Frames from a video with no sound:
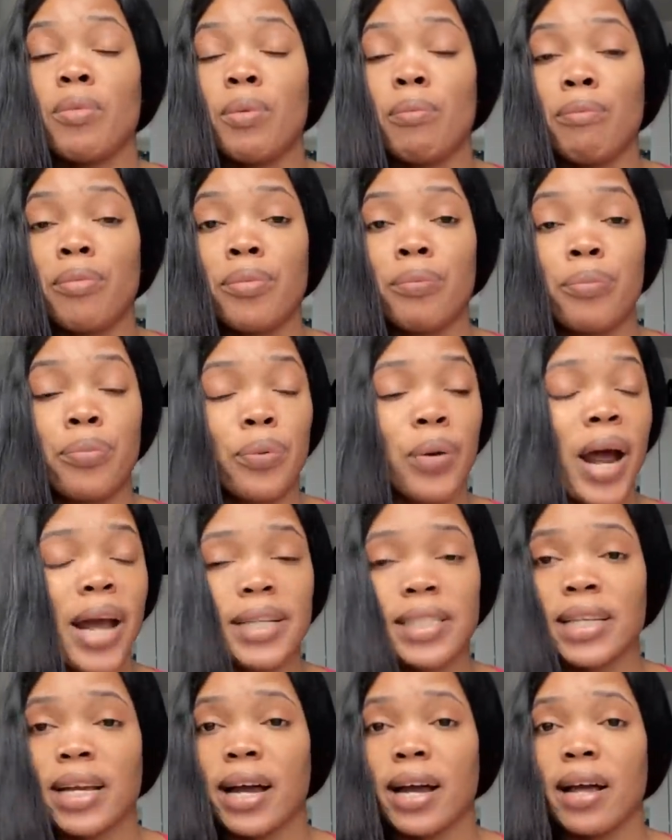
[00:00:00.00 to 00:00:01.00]

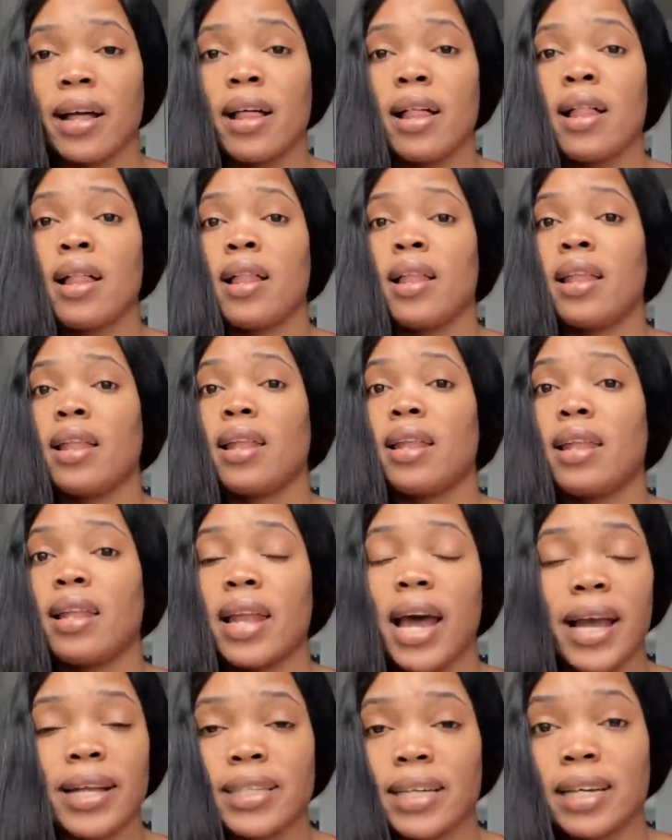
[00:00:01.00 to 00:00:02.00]
brighter,
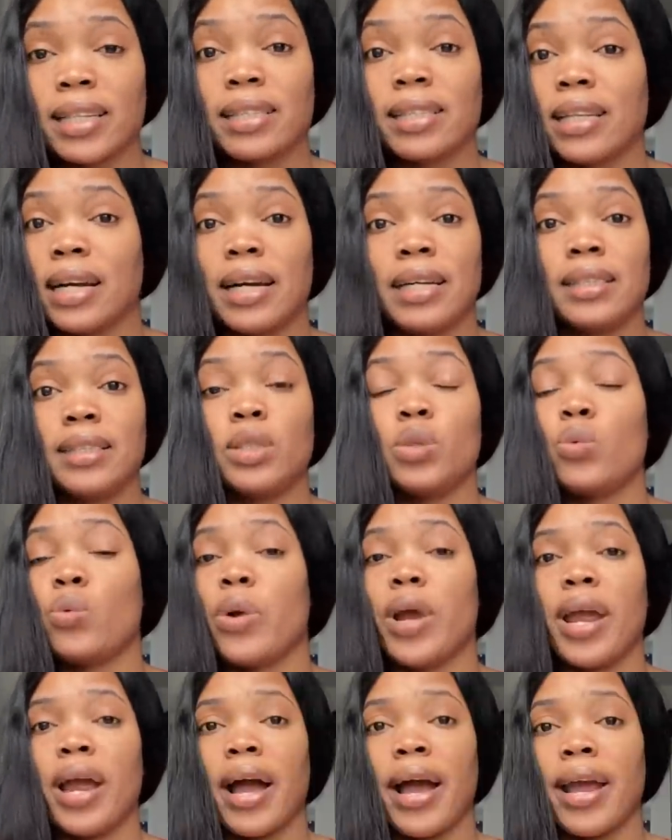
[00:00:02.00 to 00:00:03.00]
lighter than the
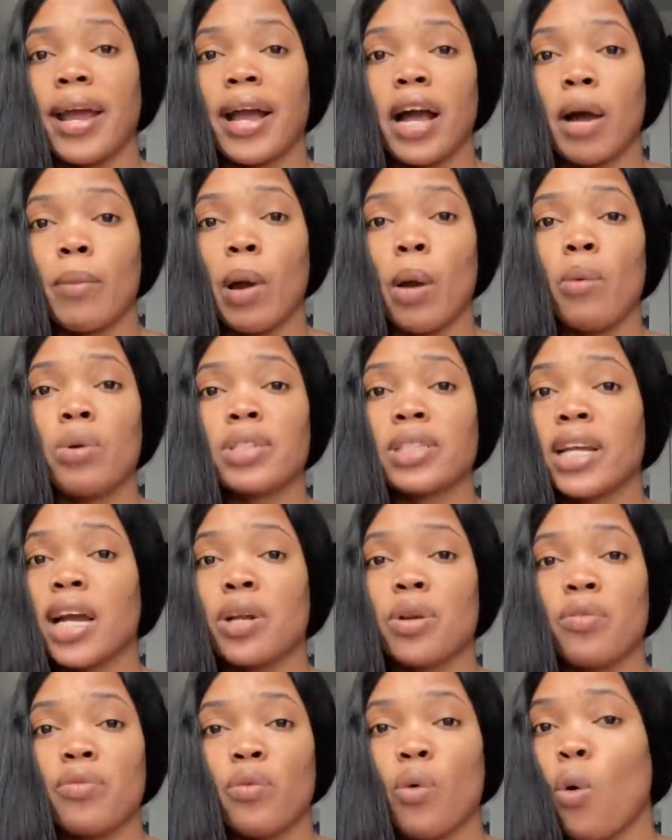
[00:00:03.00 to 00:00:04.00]
way I am. I was
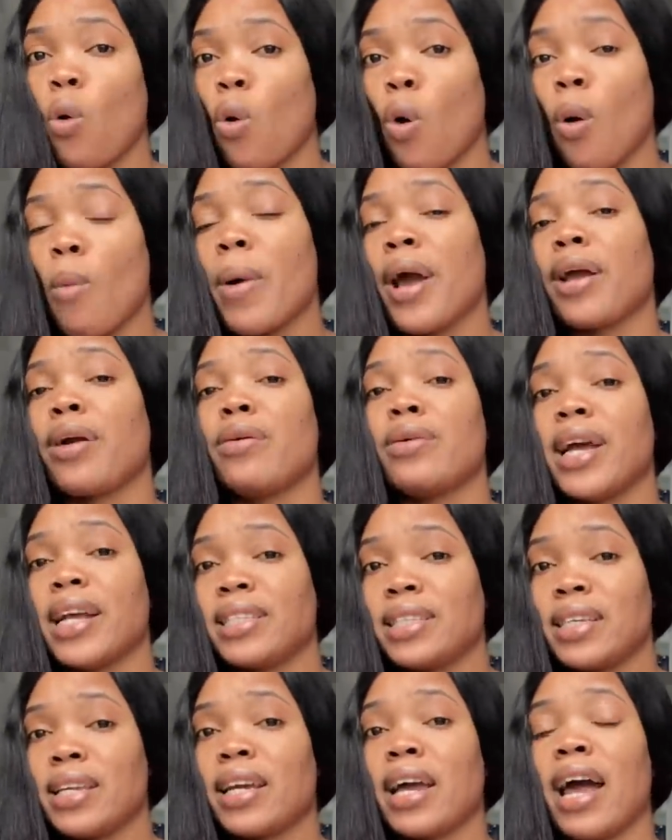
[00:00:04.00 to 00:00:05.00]
kind of, oh my god, I
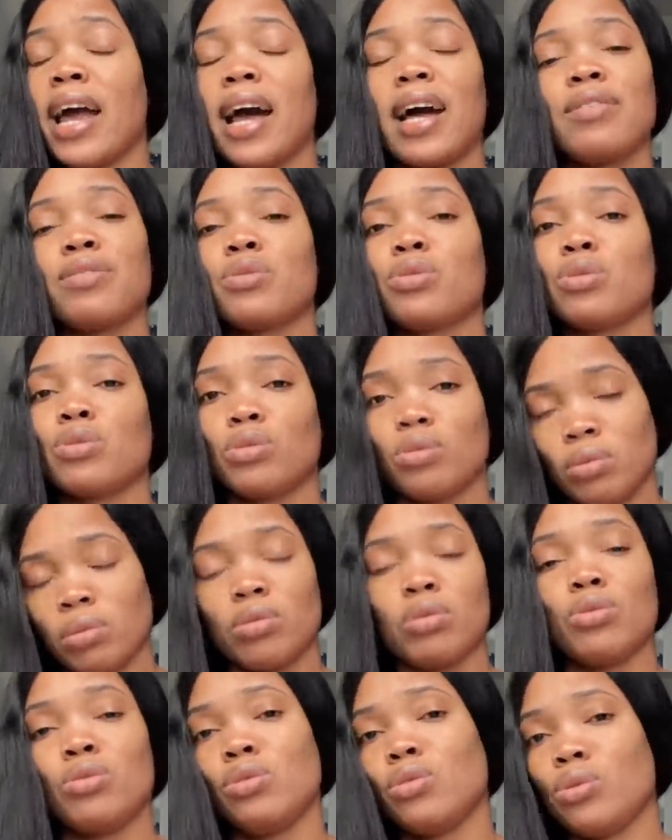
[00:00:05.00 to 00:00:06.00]
think I have to
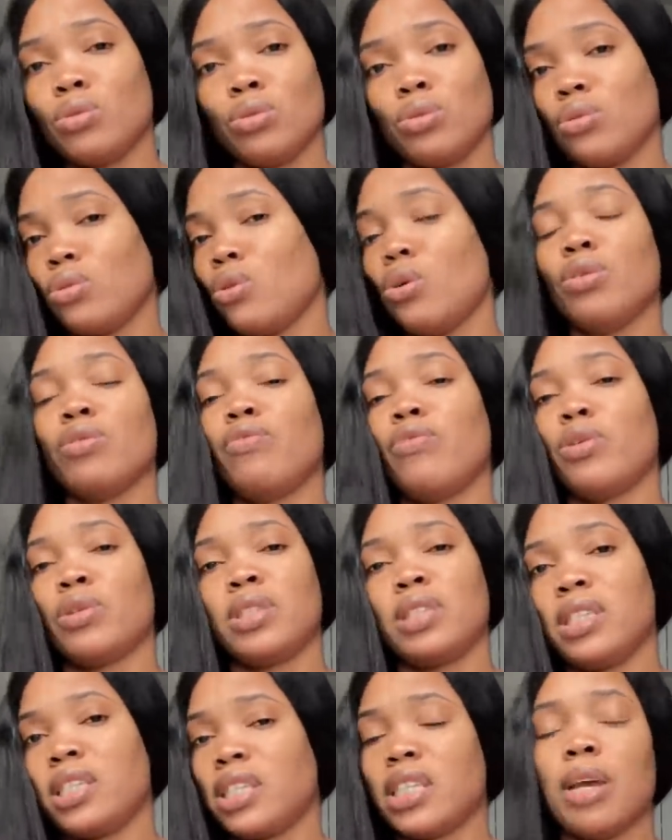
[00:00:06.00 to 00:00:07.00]
go for
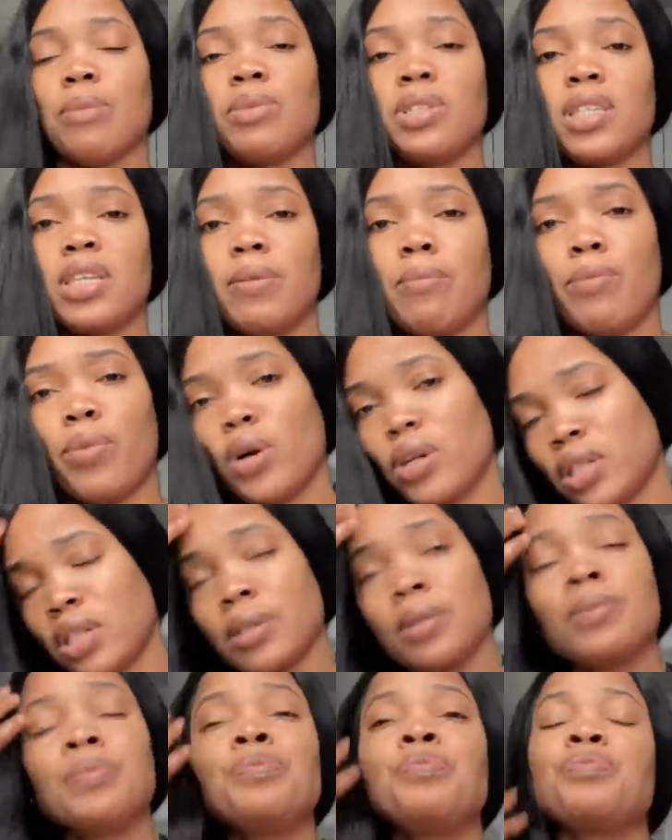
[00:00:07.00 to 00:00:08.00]
the same thing. But
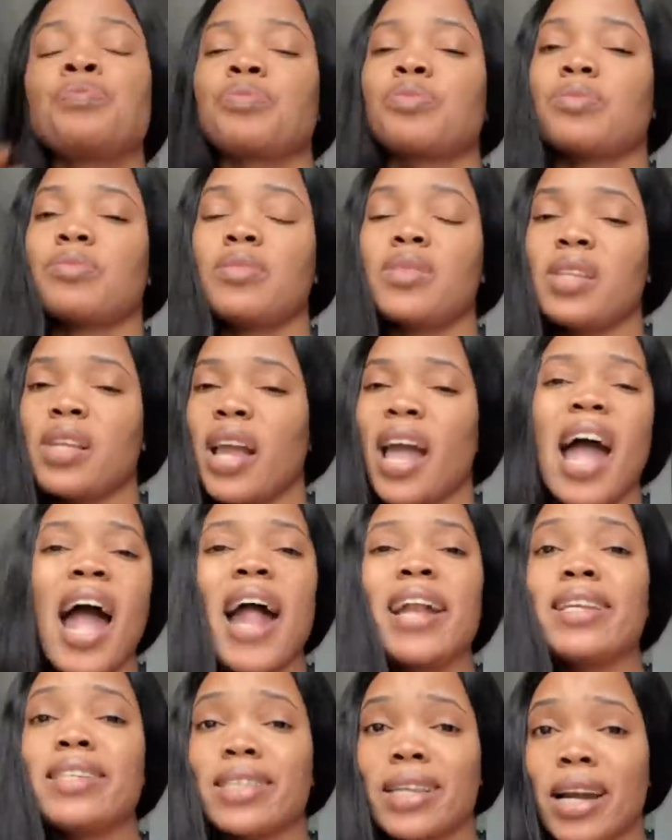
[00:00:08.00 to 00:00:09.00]
I
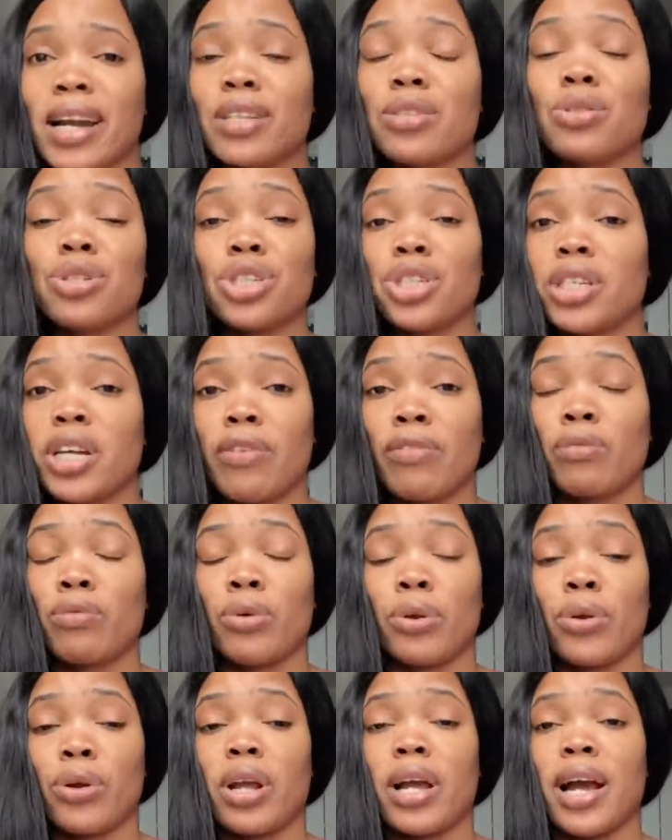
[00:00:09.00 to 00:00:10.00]
decided to share
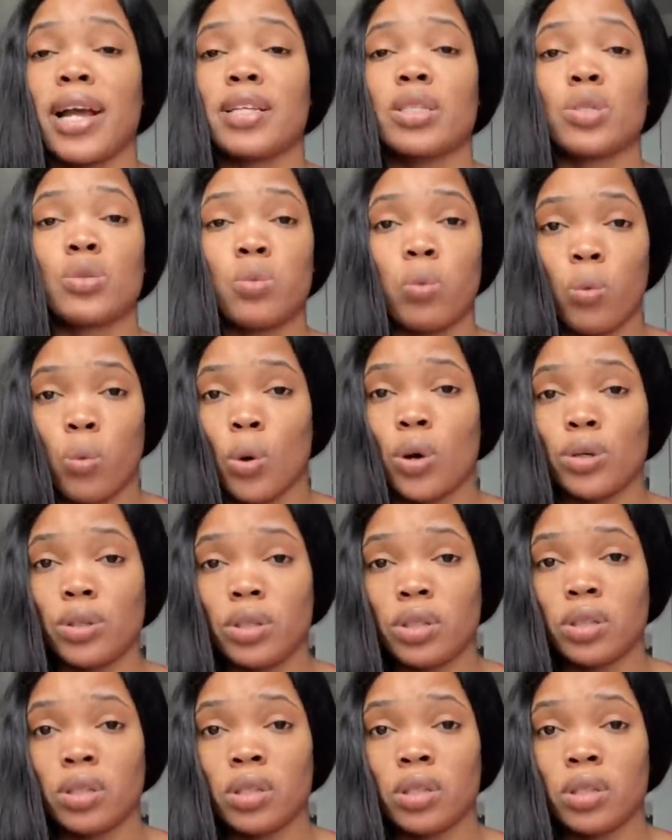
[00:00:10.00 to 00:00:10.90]
to you guys what